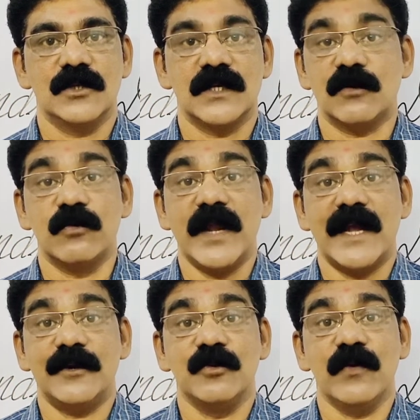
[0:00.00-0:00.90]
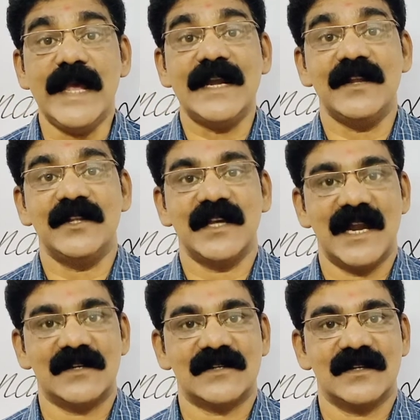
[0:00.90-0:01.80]
could I do anything
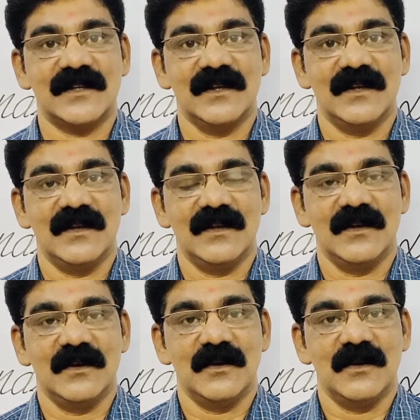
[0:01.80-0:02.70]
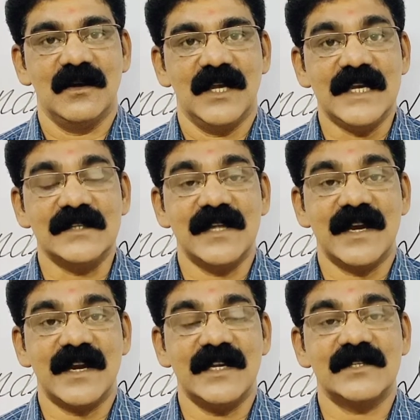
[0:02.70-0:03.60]
else? Is
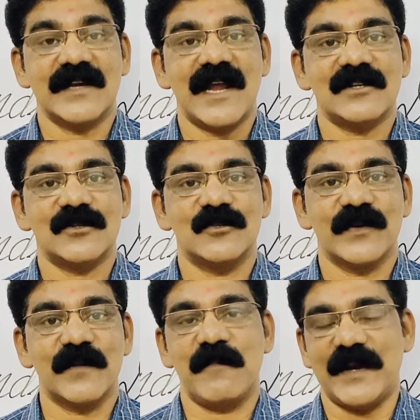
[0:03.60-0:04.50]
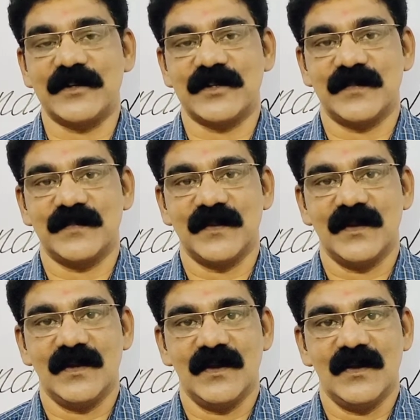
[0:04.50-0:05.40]
there any chance to repent?
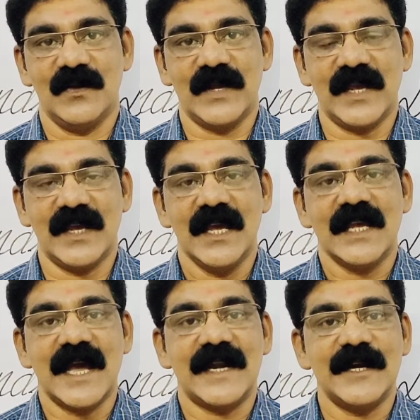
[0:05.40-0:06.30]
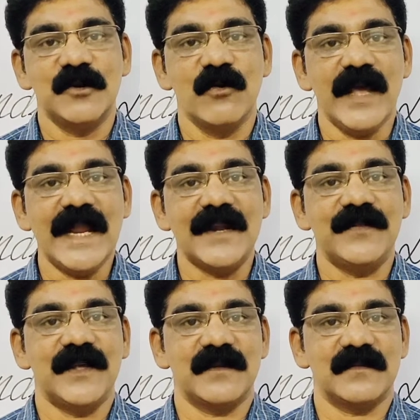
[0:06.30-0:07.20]
Okay, can I do
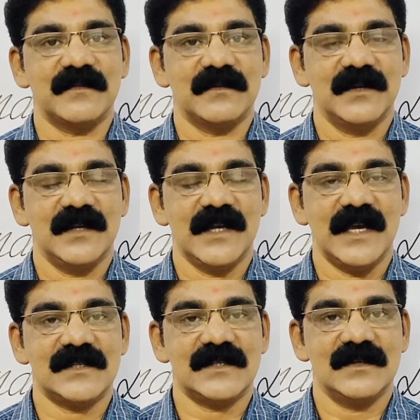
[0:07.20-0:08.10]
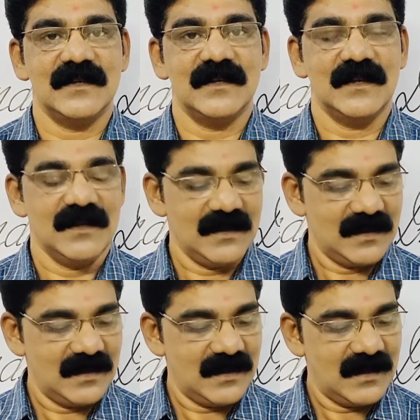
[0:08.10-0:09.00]
anything? Yes,
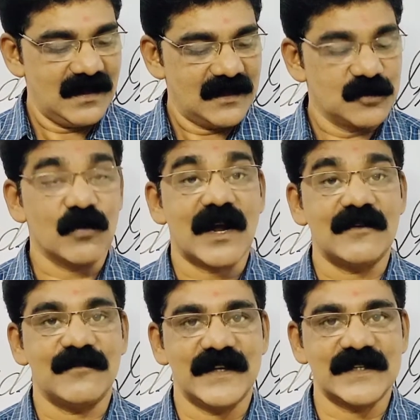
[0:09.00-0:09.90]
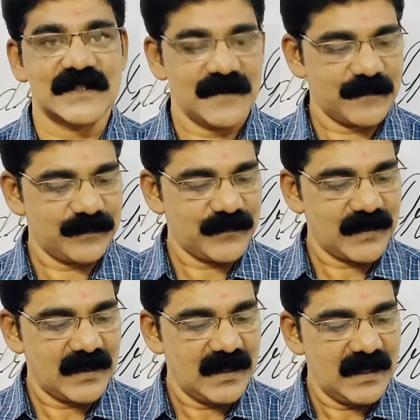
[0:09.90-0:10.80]
to confess.
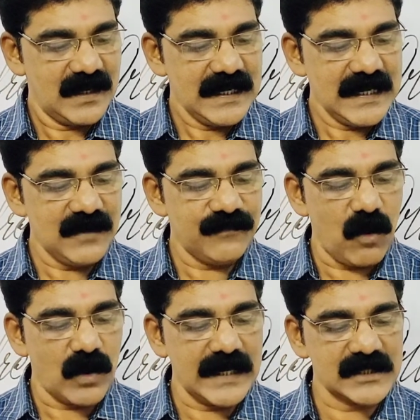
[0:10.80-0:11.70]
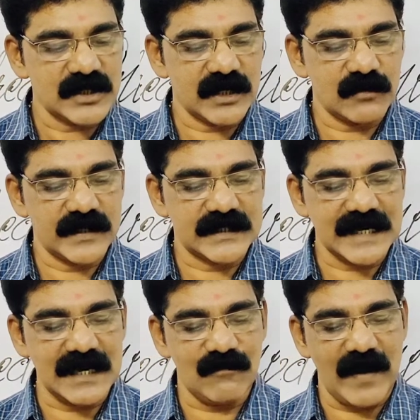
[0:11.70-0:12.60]
If only she could
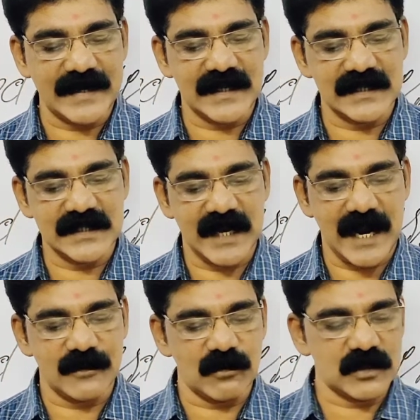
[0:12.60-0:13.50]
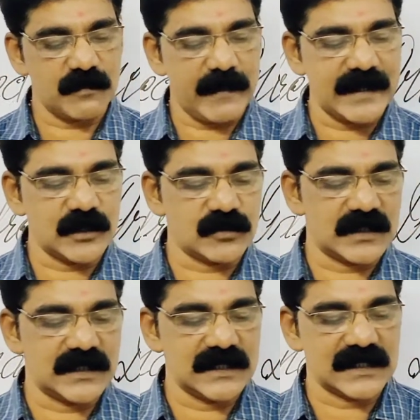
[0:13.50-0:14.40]
tell Wanda she had not meant to
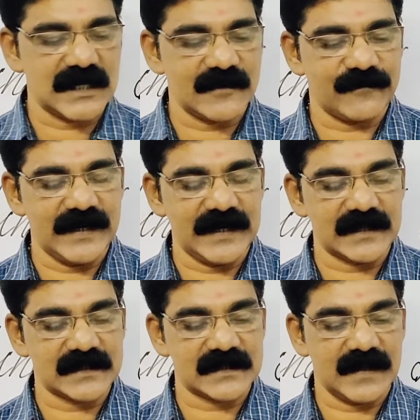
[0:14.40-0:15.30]
hurt her feelings.